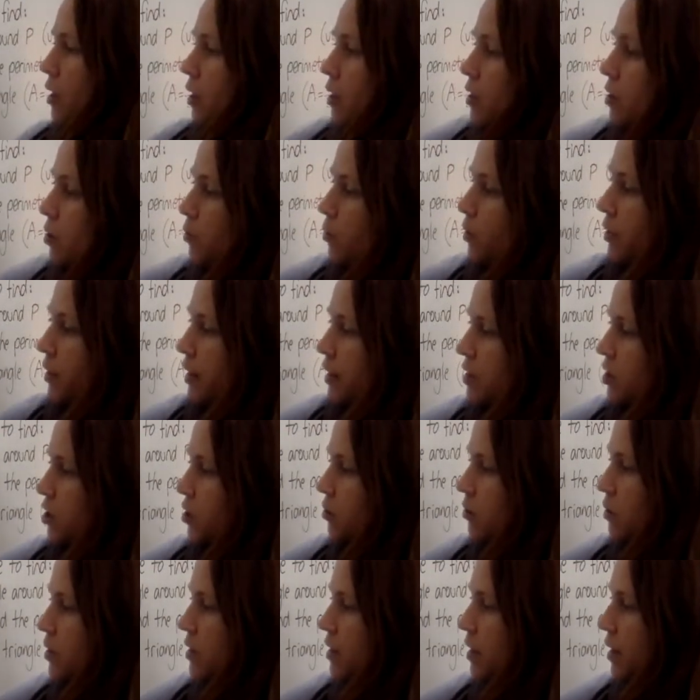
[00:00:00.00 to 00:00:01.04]
So what they
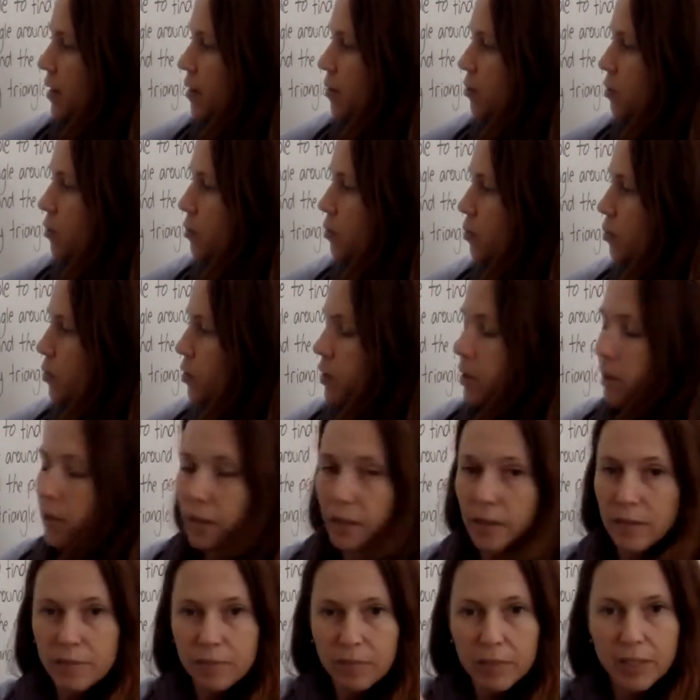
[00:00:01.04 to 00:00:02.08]
do is they would put
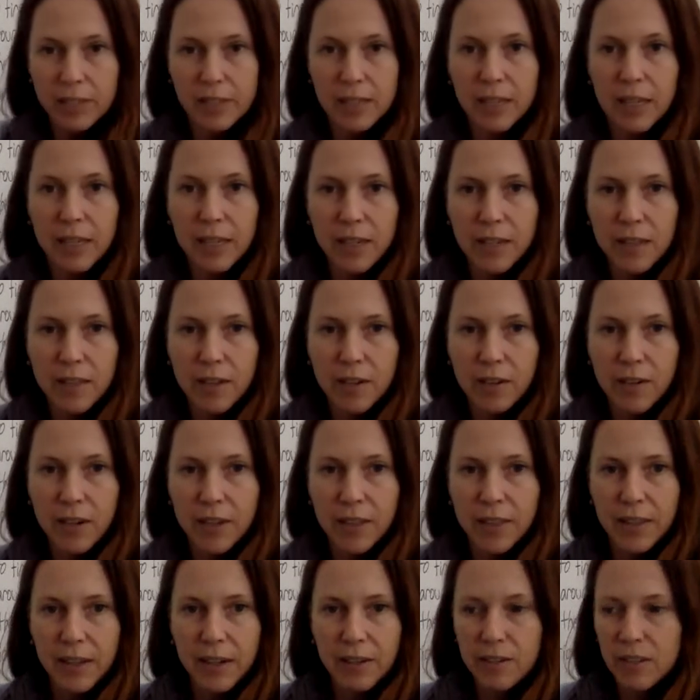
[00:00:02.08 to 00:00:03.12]
a stake in the ground
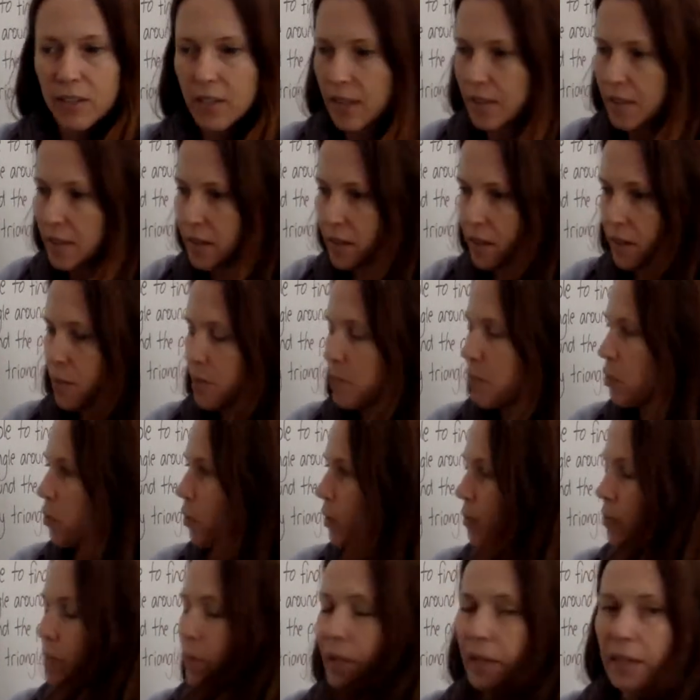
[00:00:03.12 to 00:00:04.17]
there and say, this can be
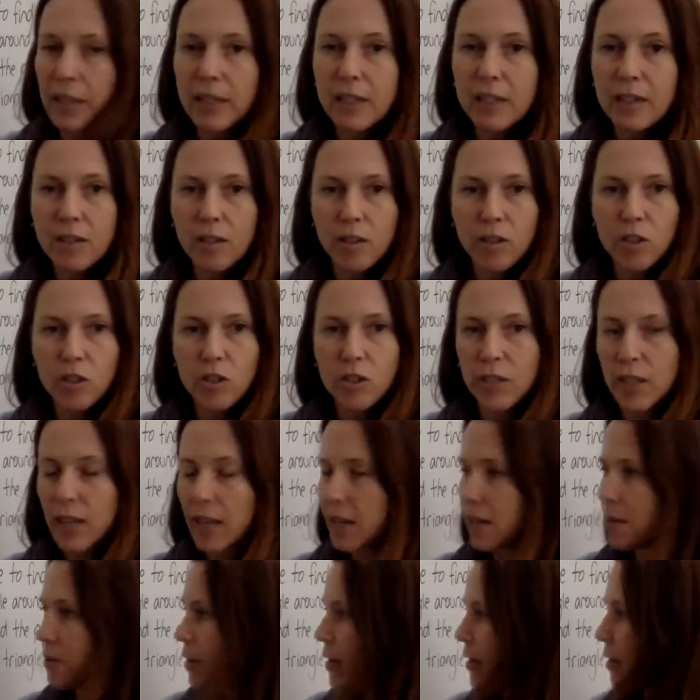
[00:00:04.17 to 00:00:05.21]
point P, you can choose
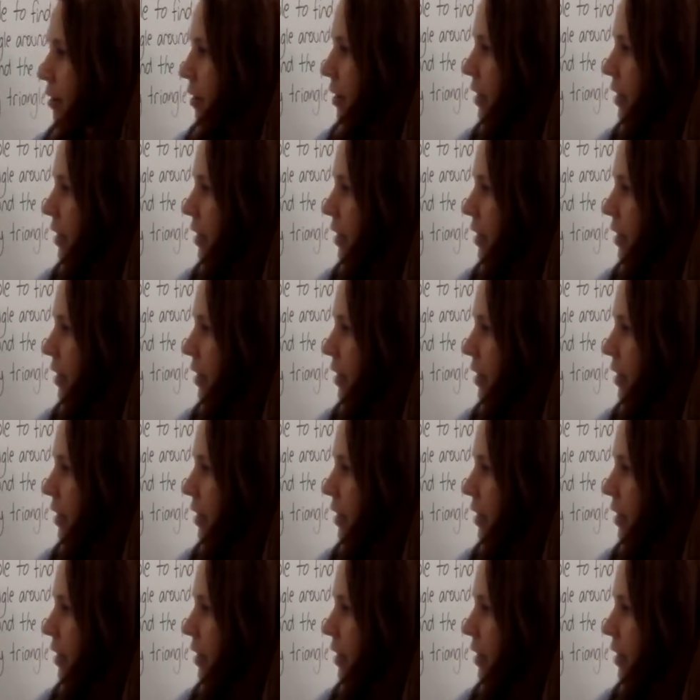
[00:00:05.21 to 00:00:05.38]
anywhere you